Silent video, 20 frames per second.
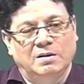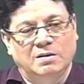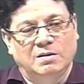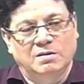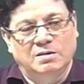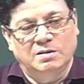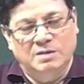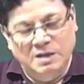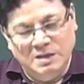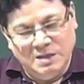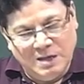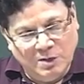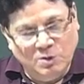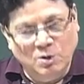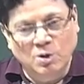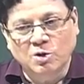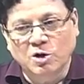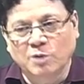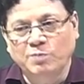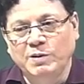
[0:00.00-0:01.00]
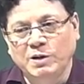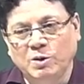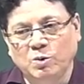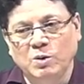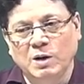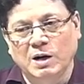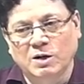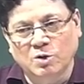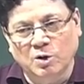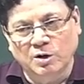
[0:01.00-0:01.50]
this heterotopic we
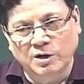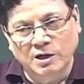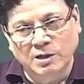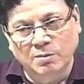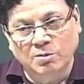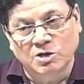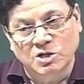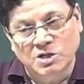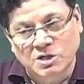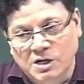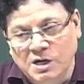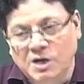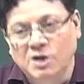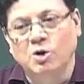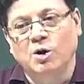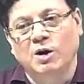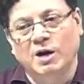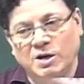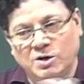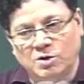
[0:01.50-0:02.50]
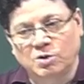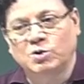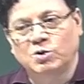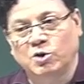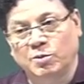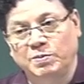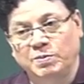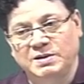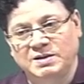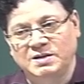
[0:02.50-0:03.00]
are talking about
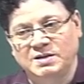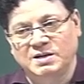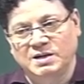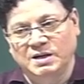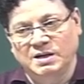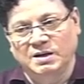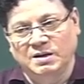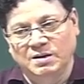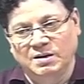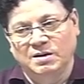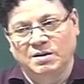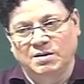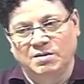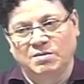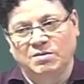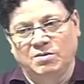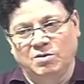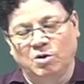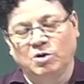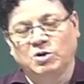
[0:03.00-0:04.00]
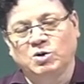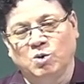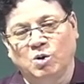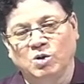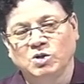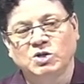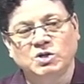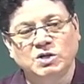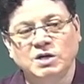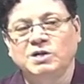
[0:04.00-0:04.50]
stereoheterotopicity, not
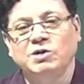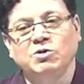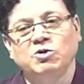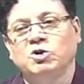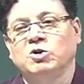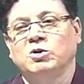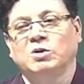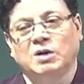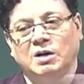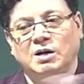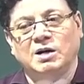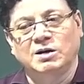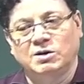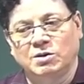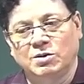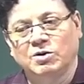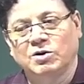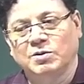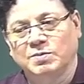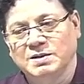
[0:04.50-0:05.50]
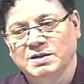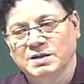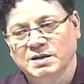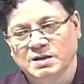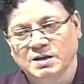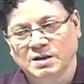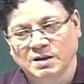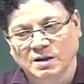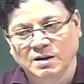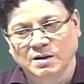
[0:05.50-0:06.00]
constitutional
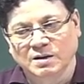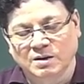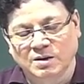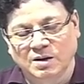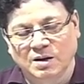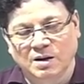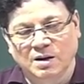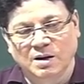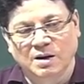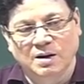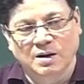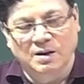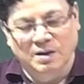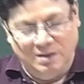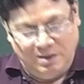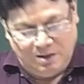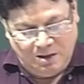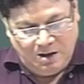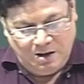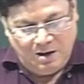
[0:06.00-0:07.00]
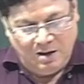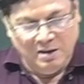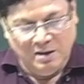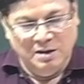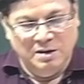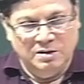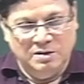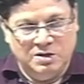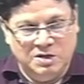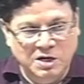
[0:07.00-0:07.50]
heterotopicity.
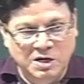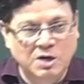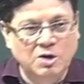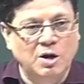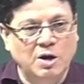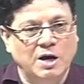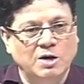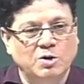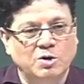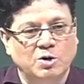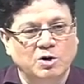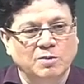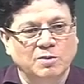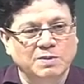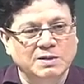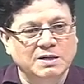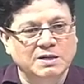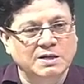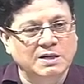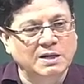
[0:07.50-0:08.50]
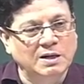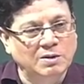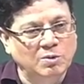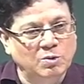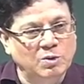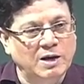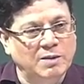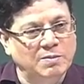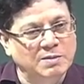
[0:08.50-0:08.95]
Stereoheterotopicity we have